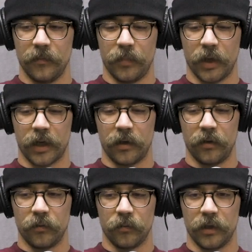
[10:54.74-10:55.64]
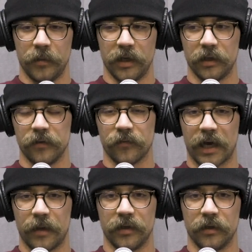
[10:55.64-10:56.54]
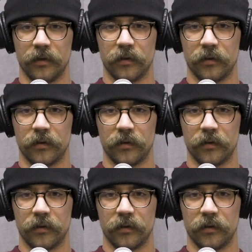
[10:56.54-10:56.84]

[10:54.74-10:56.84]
But we immediately vibed, and